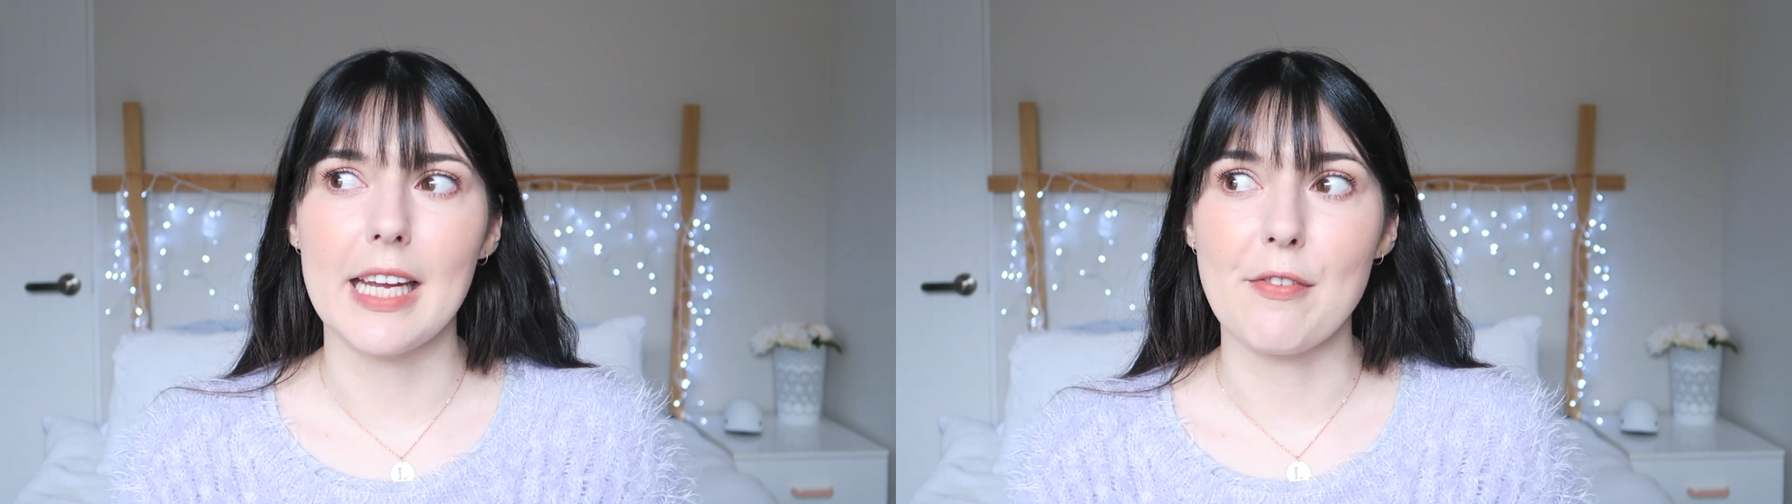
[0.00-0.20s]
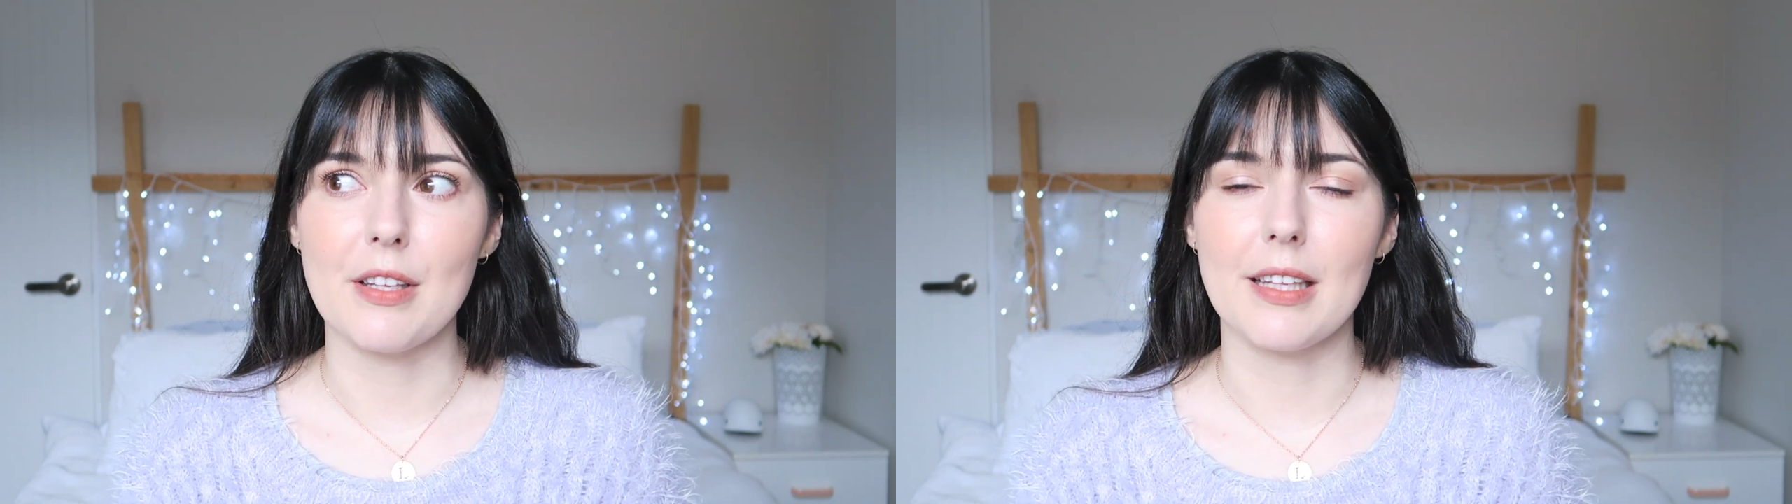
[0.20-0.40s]

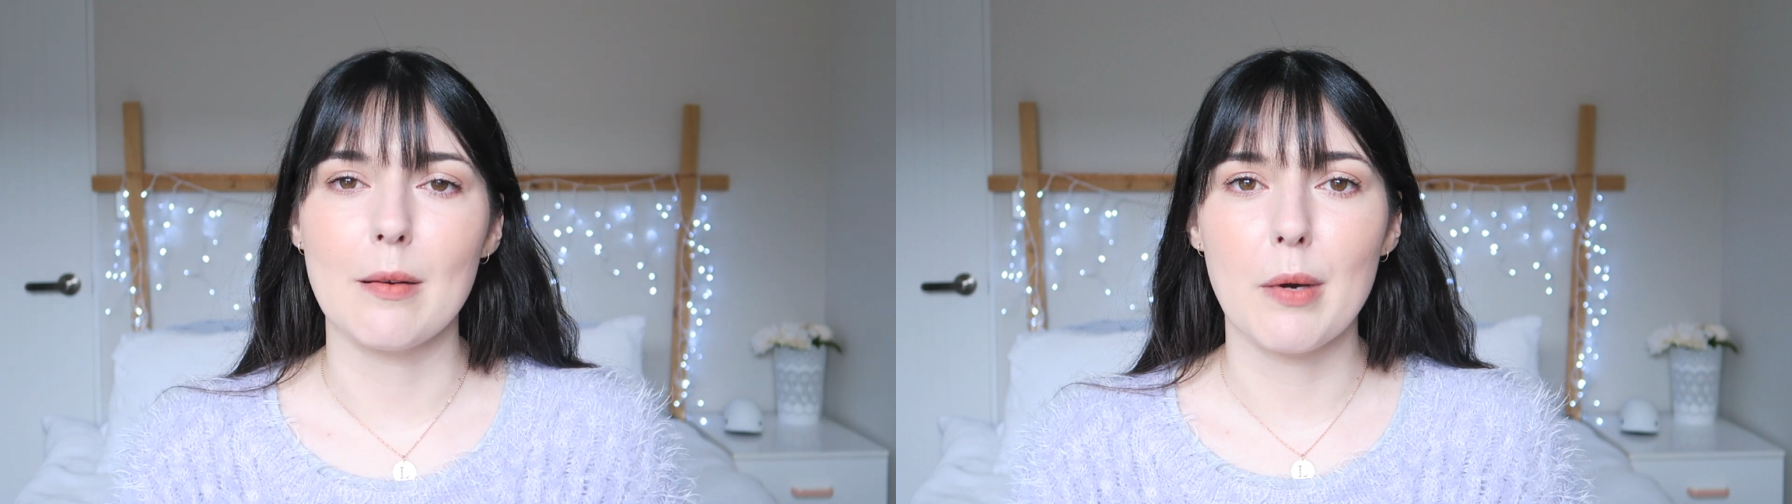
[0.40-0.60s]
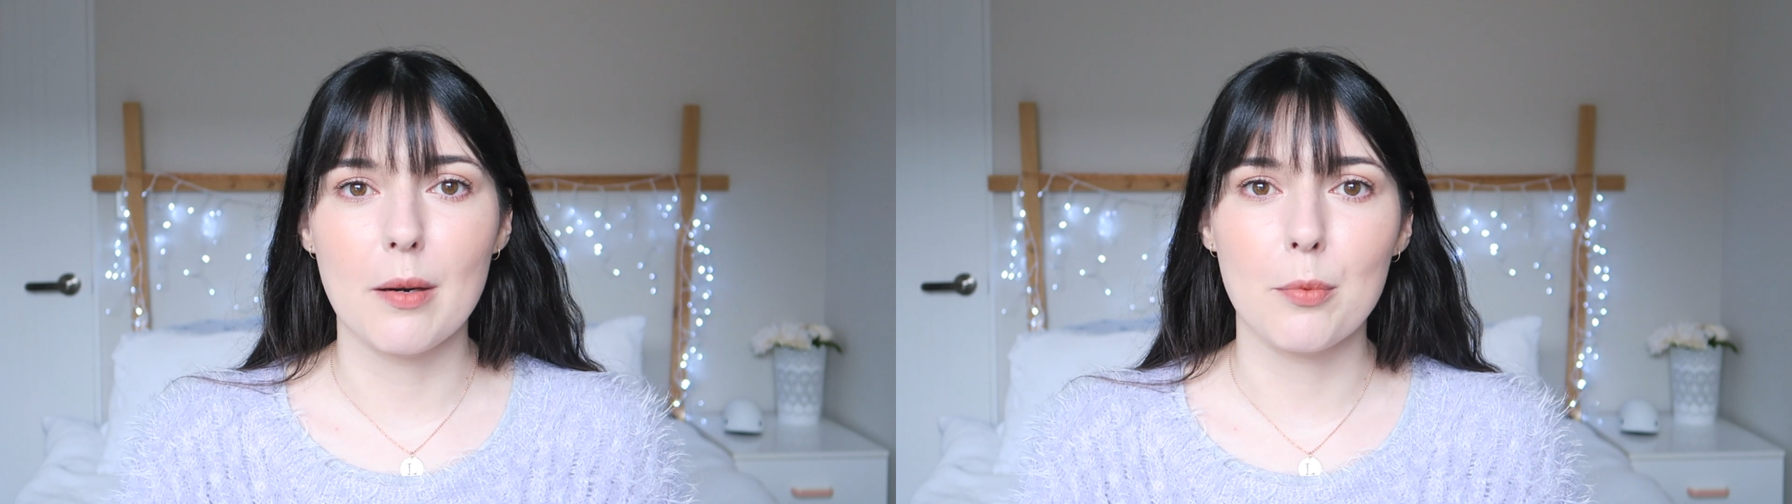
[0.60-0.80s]
everything
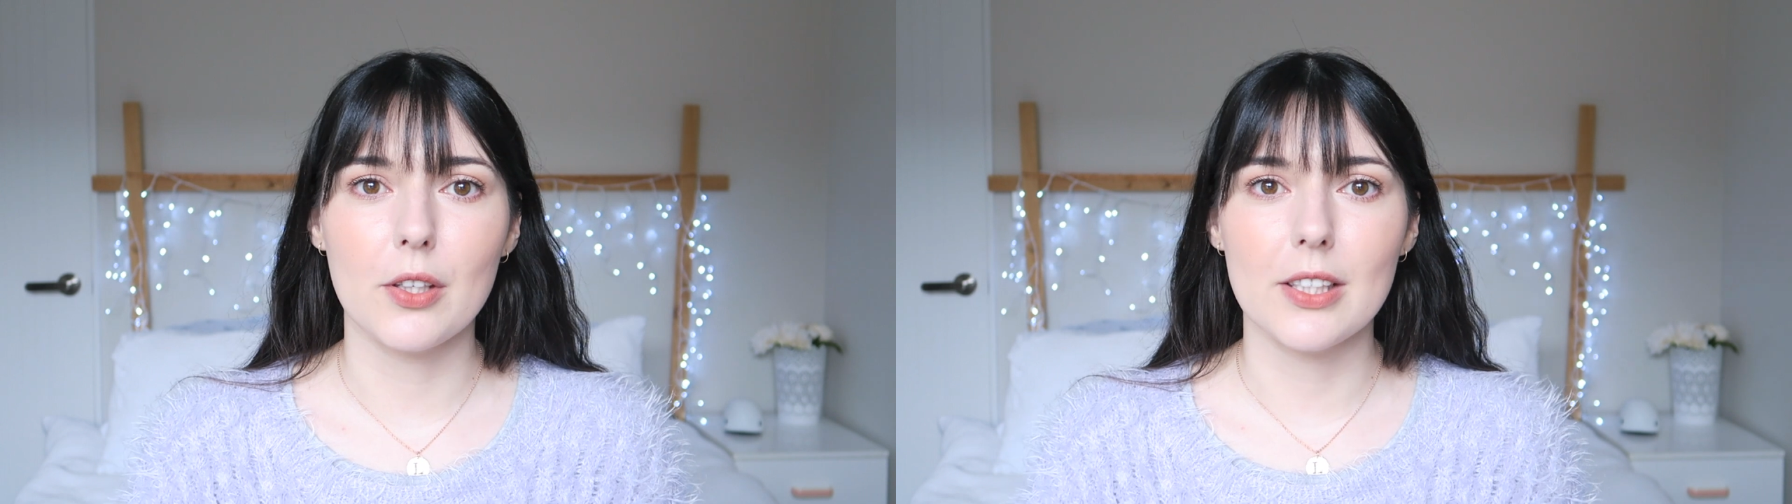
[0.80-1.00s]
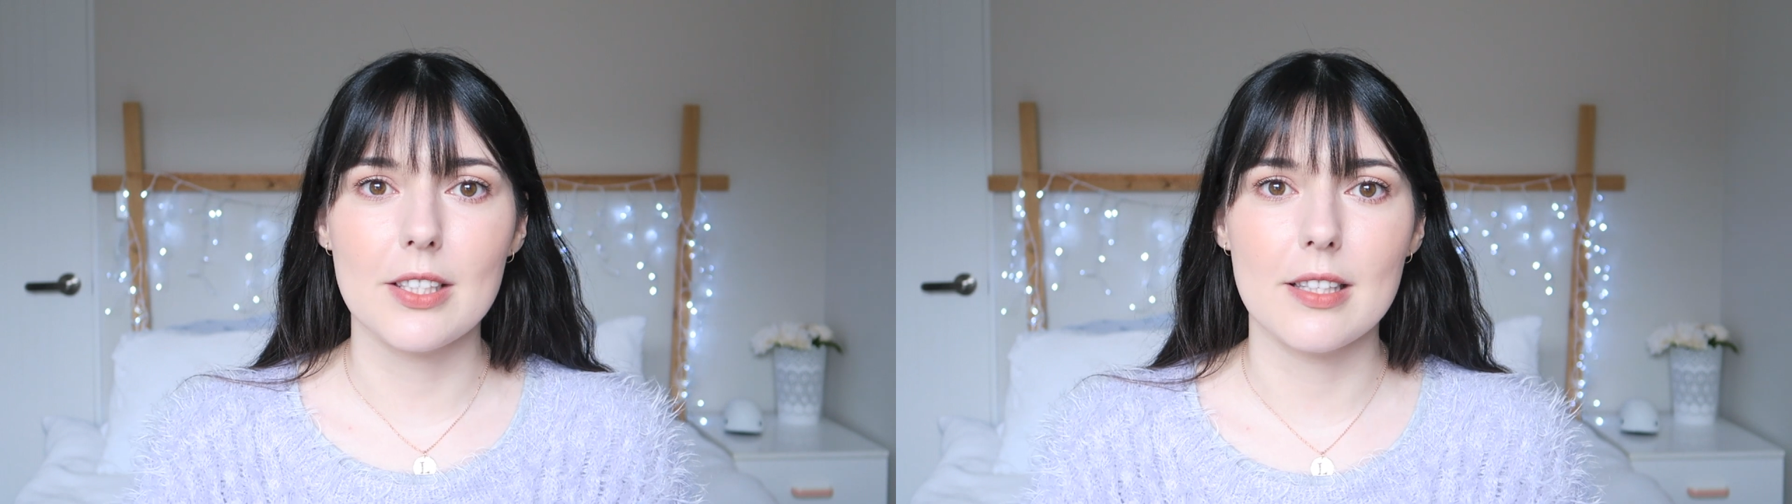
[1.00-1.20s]
about a product.